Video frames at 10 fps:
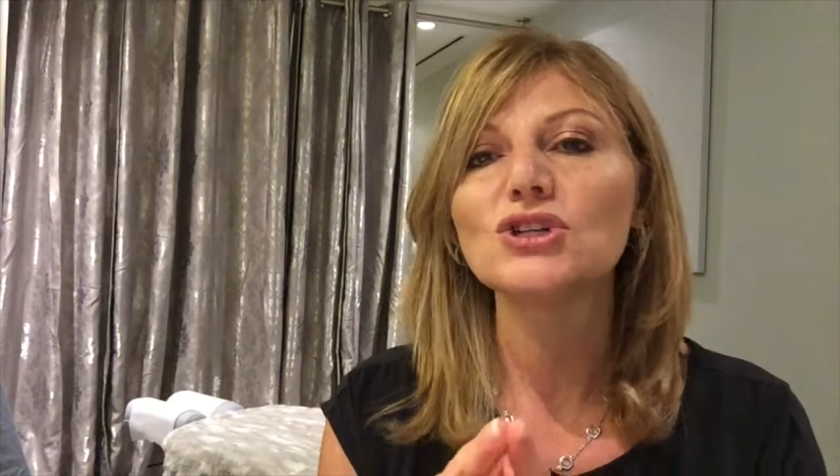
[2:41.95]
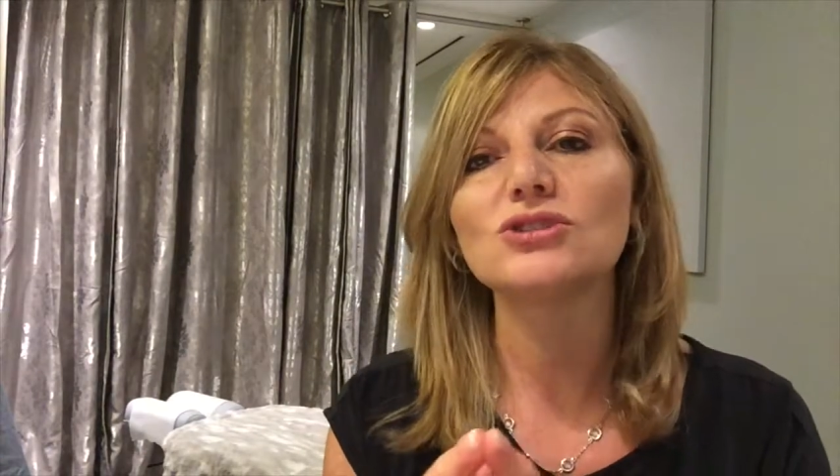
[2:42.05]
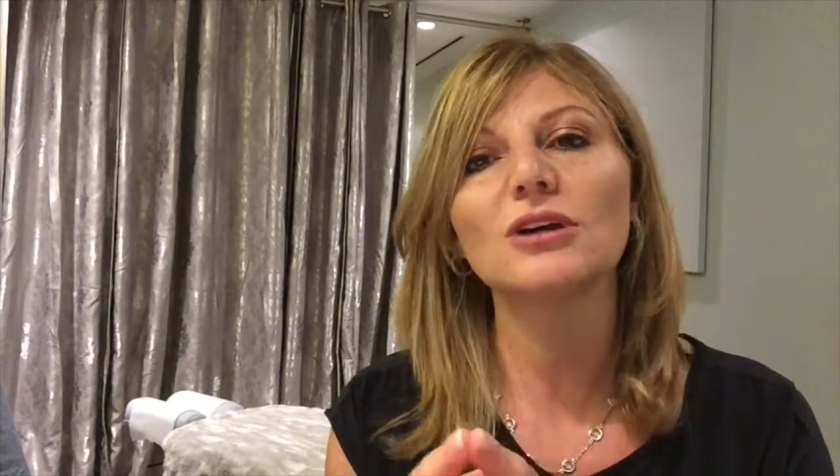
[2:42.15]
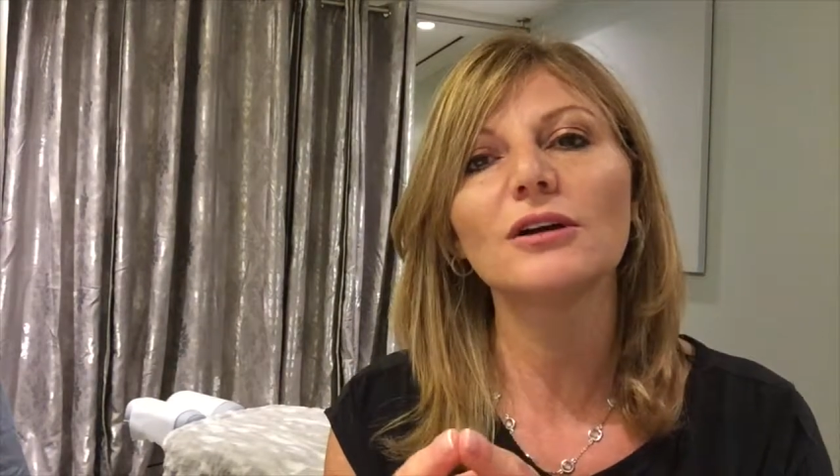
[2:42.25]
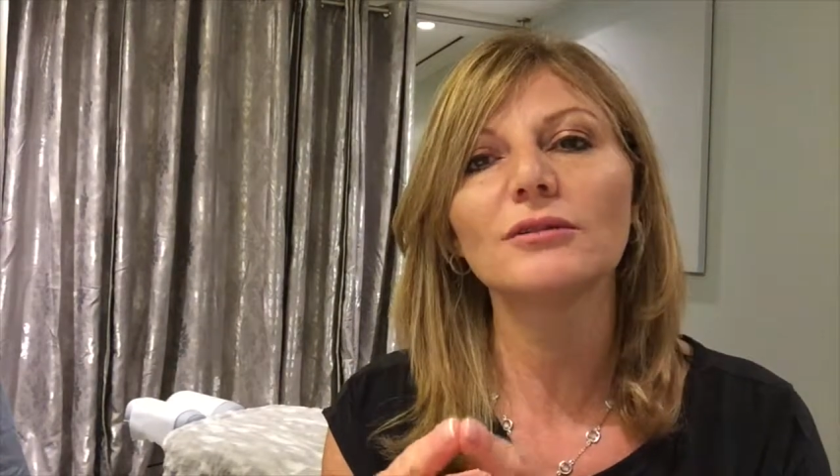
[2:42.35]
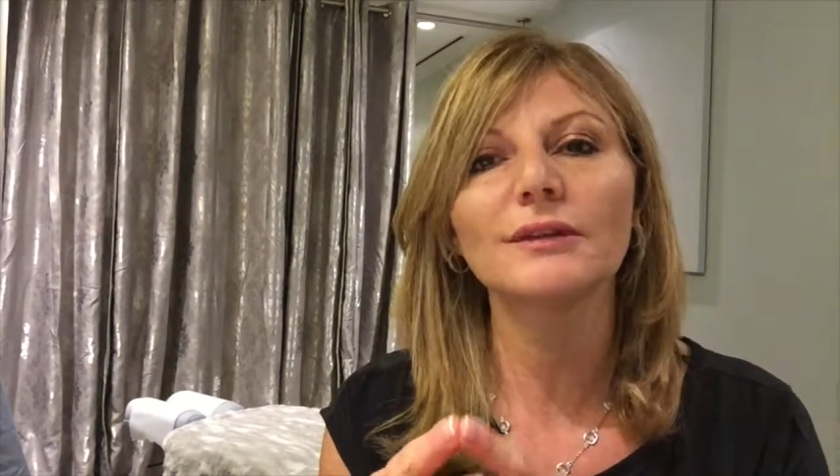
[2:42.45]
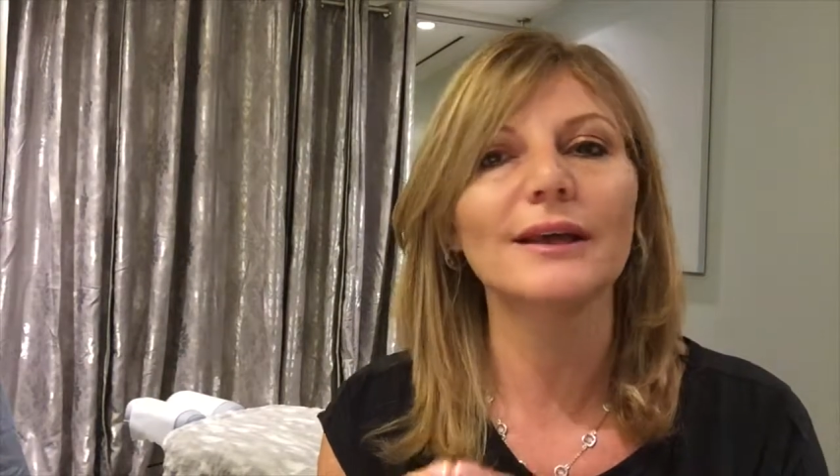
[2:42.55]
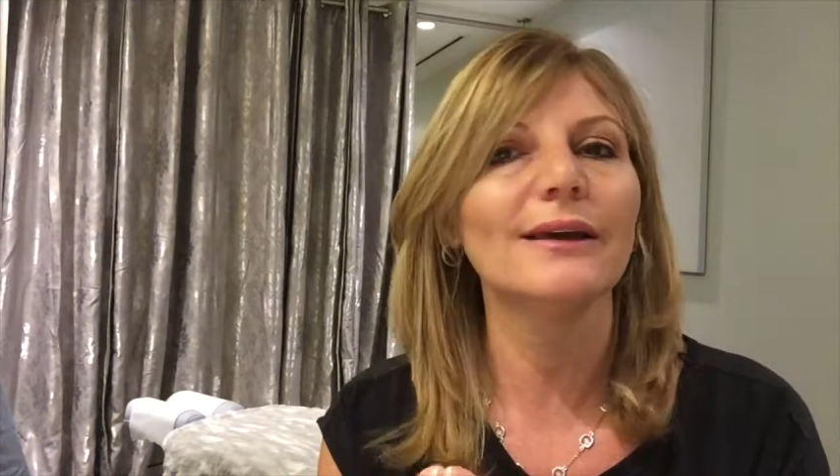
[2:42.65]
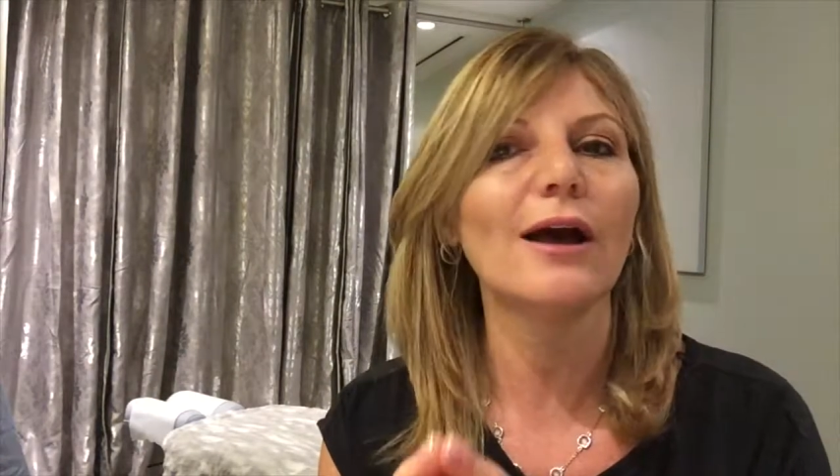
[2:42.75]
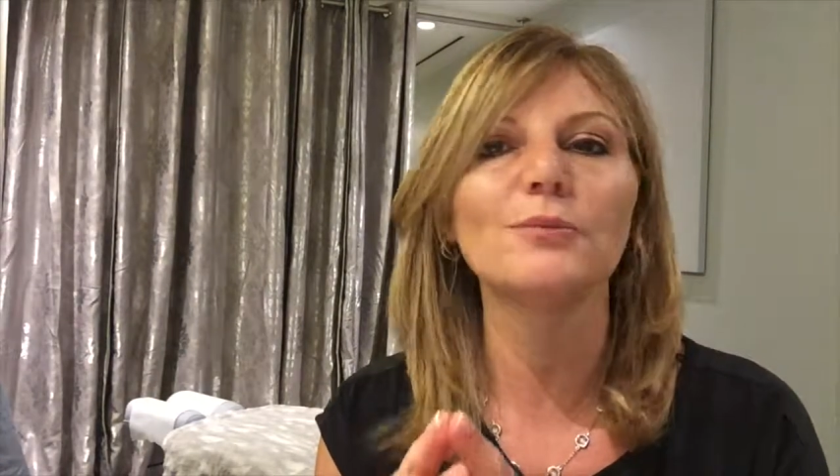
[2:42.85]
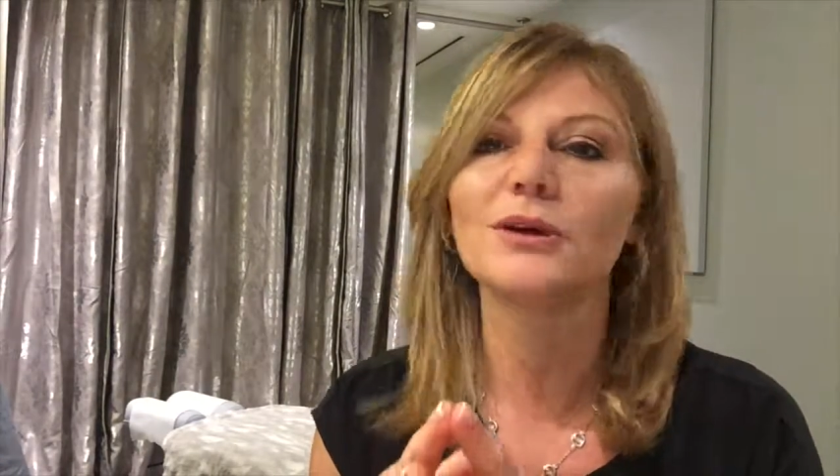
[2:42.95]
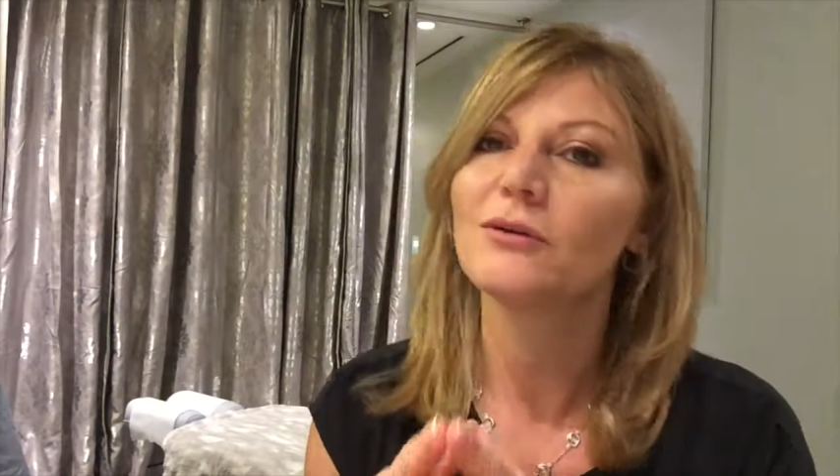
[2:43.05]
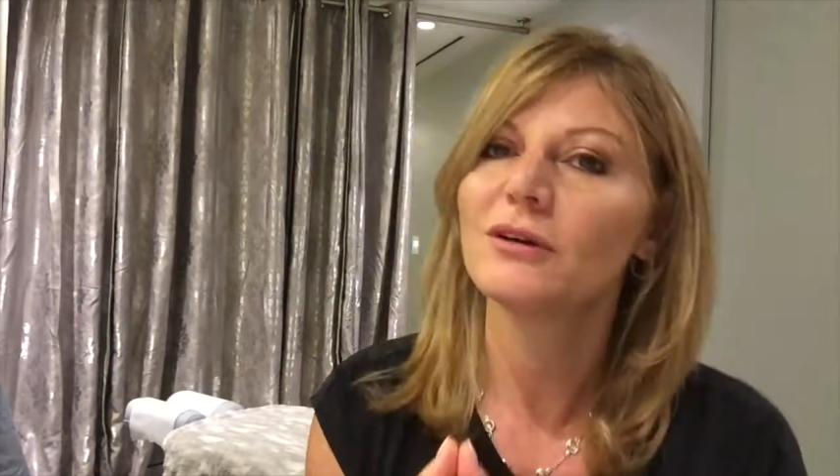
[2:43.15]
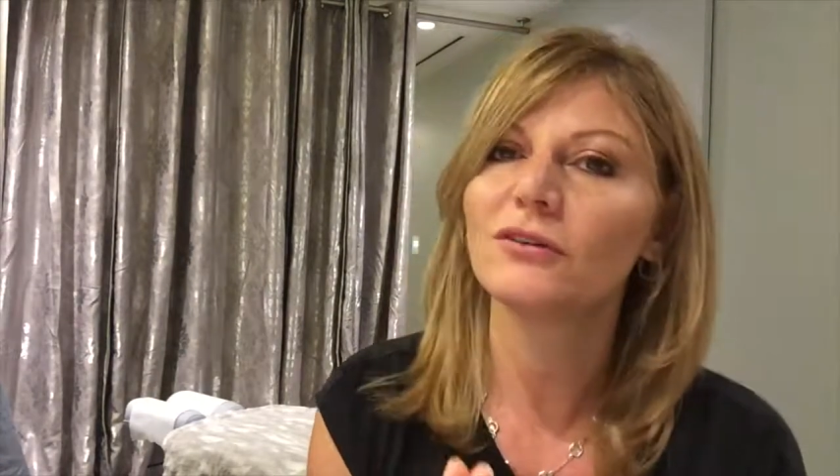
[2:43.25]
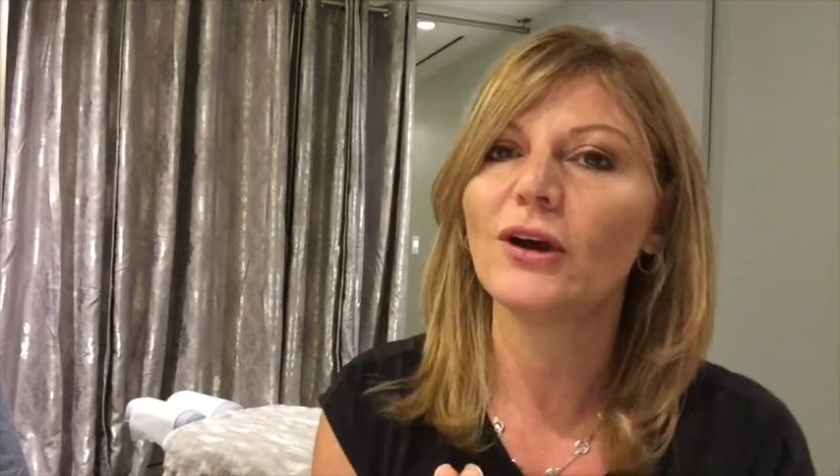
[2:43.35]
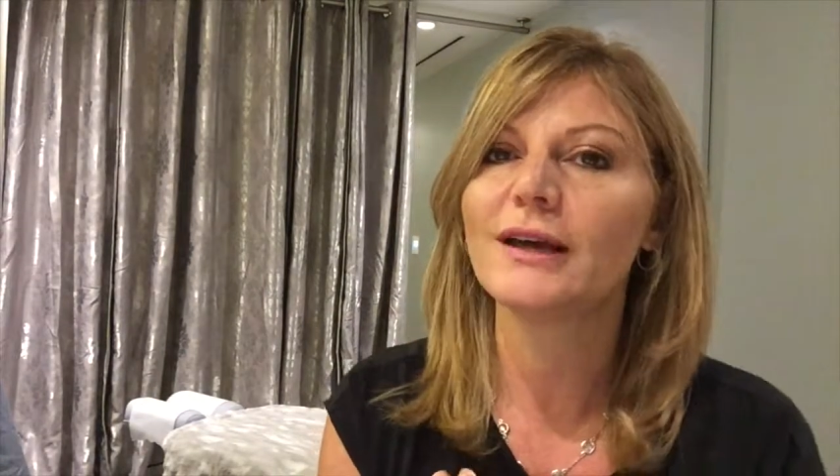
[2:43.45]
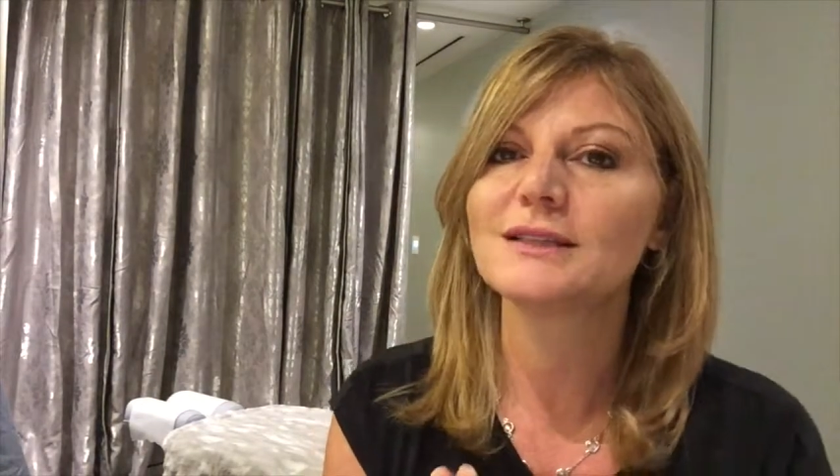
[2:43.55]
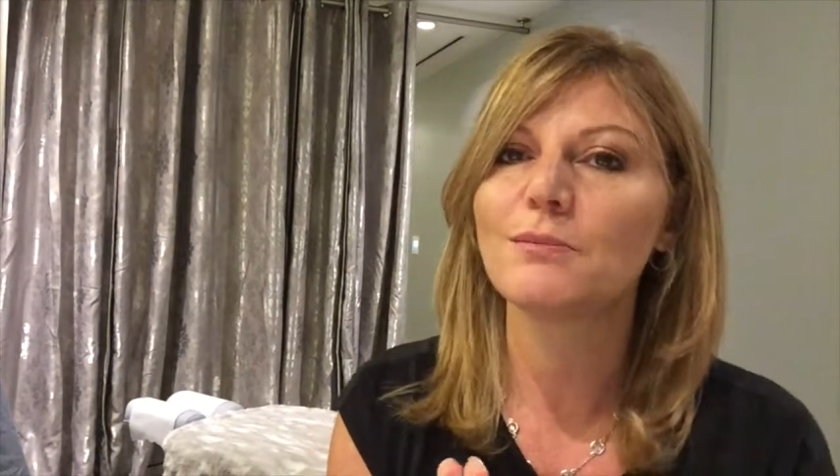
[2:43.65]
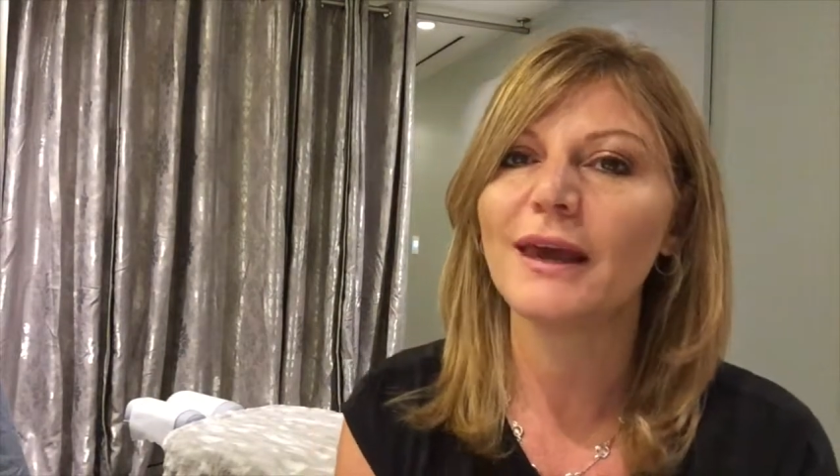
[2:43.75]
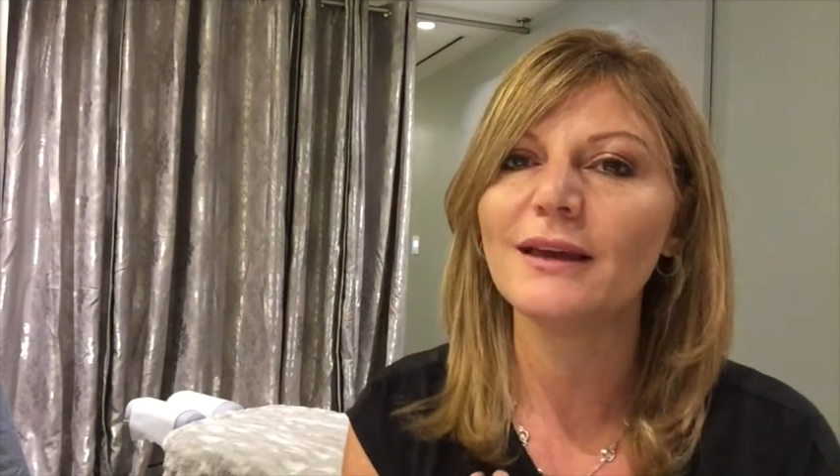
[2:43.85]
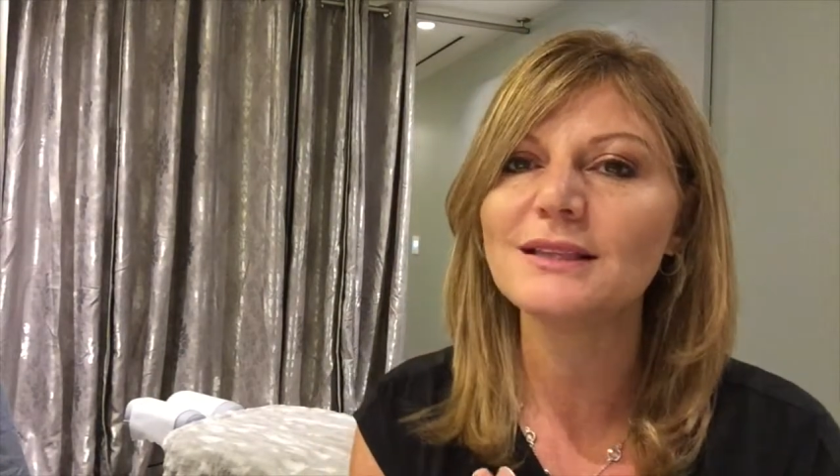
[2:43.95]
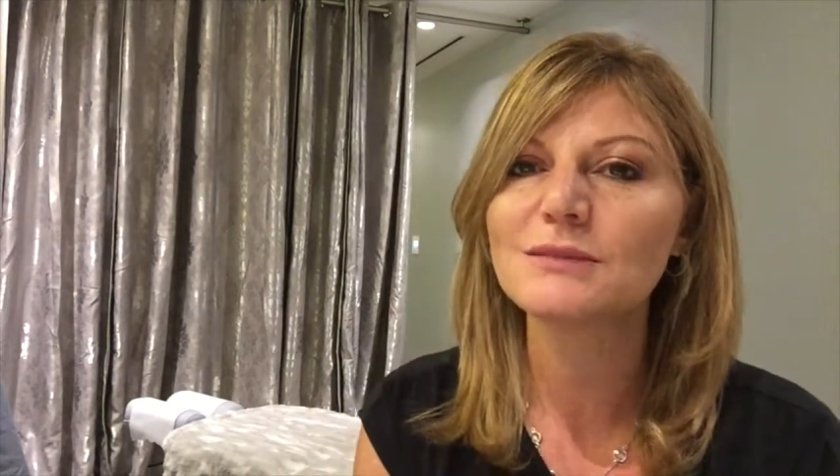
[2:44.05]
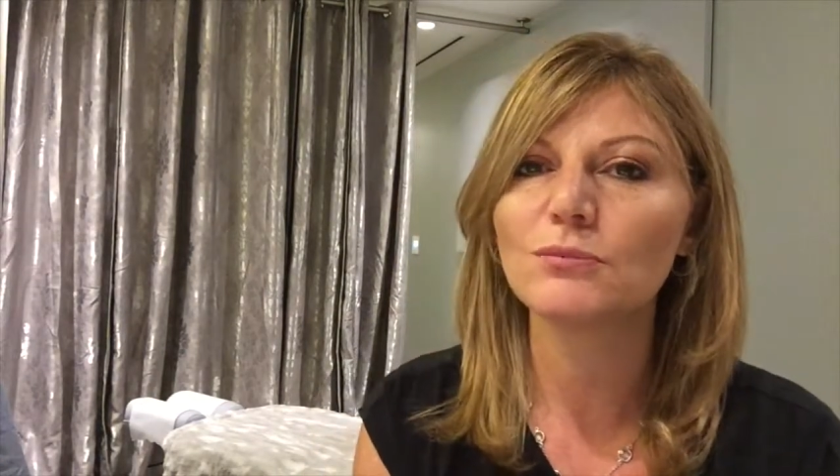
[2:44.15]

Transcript: to not only help you get rid of your aches and pains,